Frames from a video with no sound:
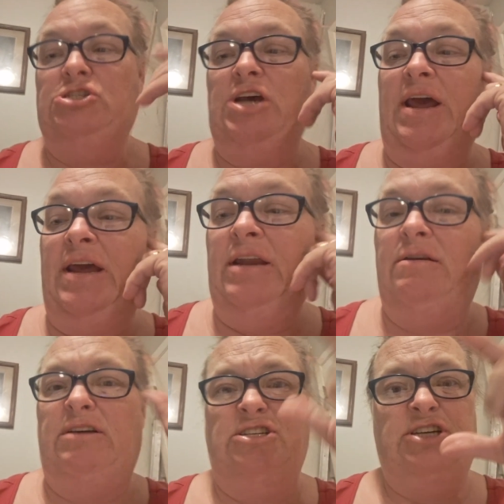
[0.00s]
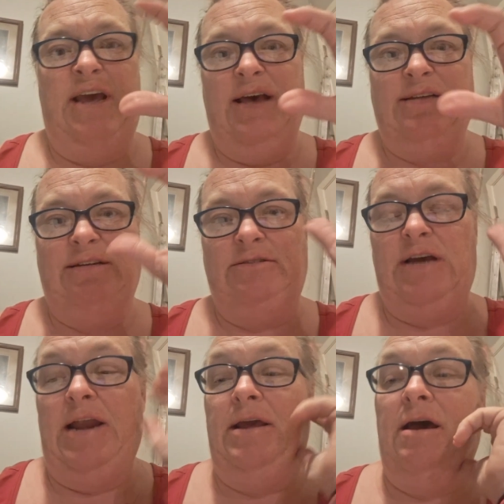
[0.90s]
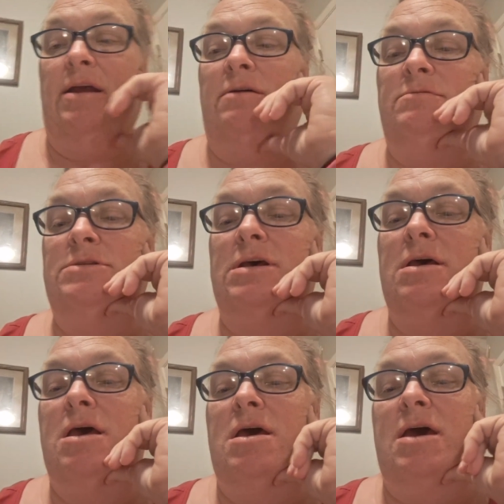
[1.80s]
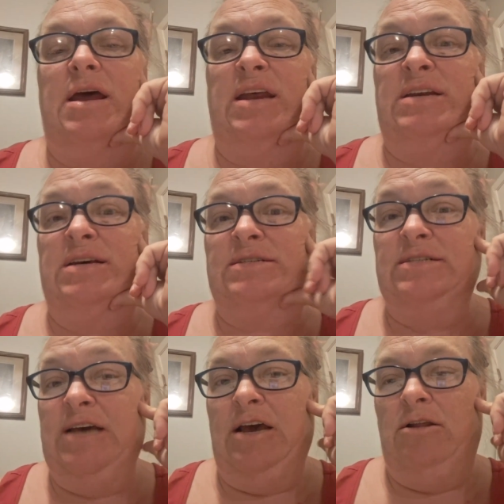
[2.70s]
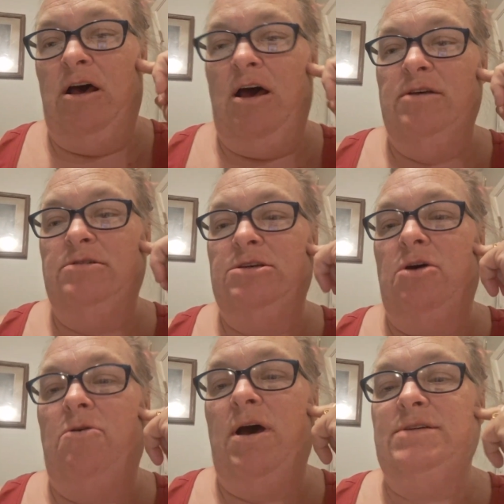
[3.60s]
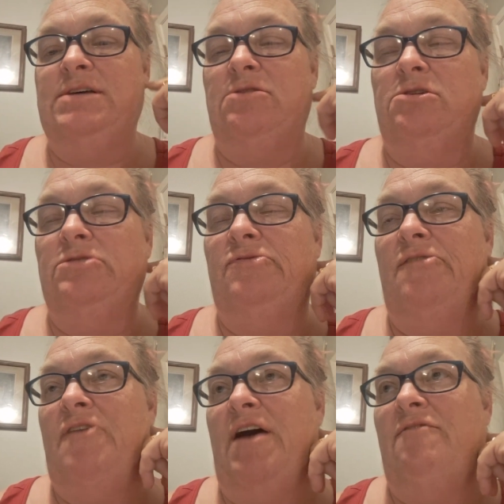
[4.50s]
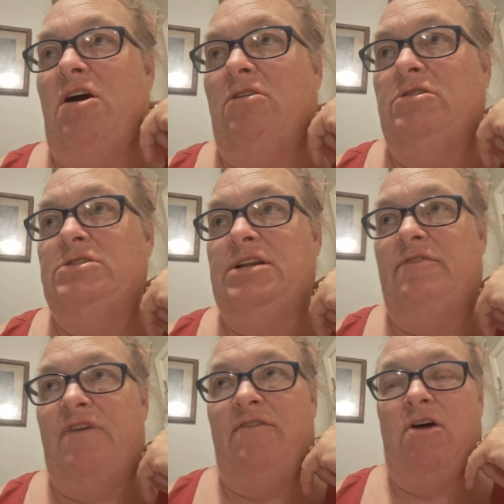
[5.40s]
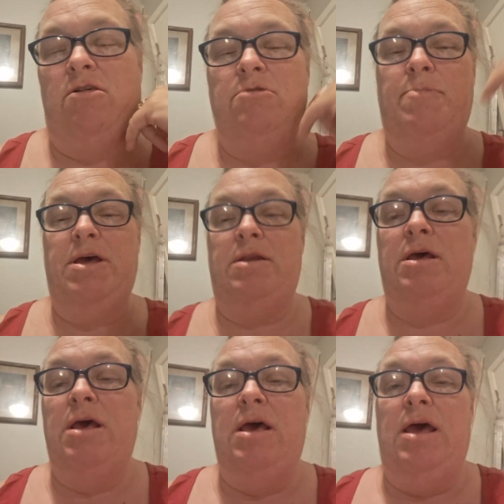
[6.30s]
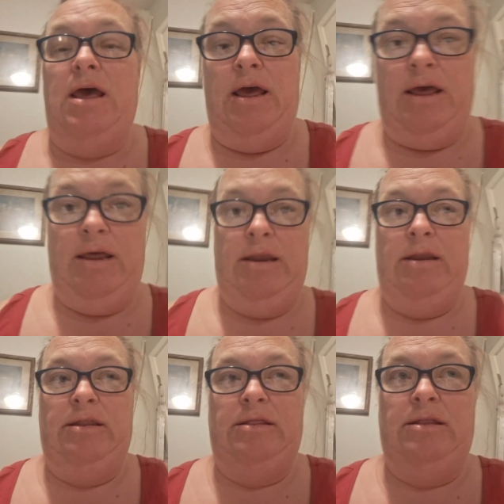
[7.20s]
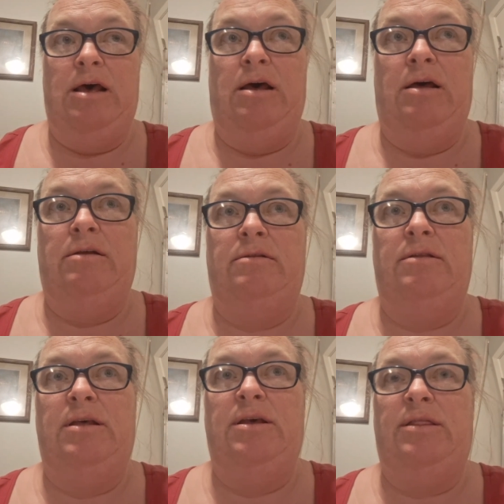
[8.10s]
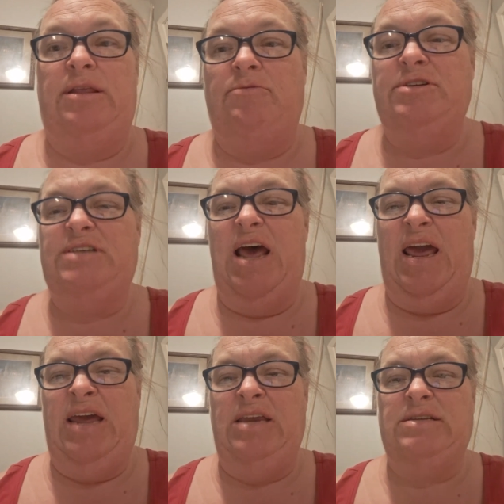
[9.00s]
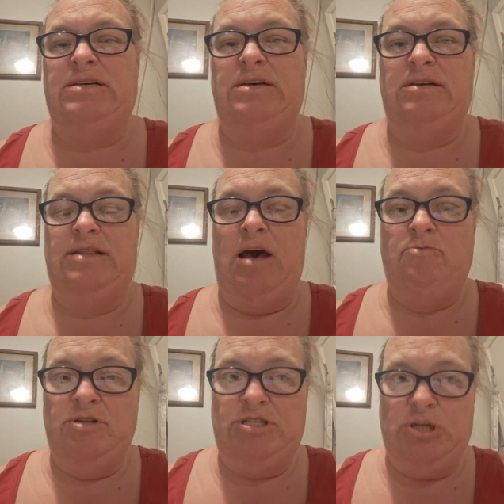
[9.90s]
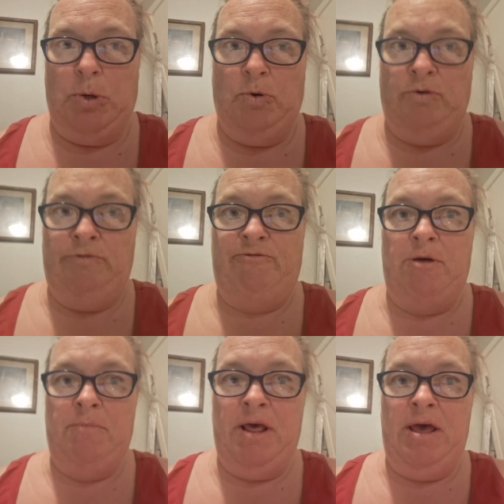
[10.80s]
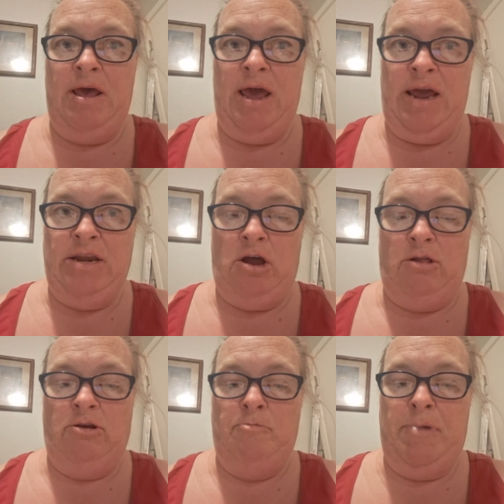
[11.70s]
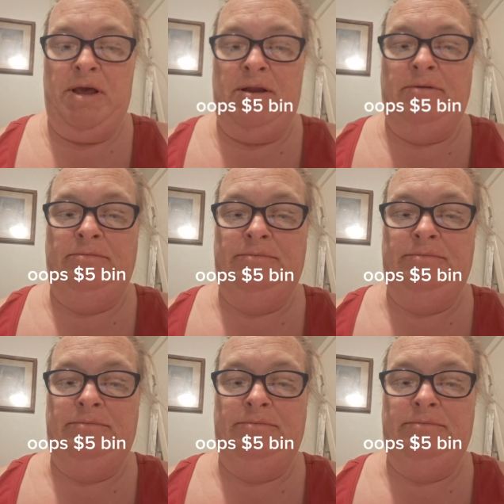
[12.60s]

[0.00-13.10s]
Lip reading: Jade, because she has little tiny items and it doesn't take a lot. So I sell those for $5 in the $5 bin, and there was 8 that was sold from the $8 bin.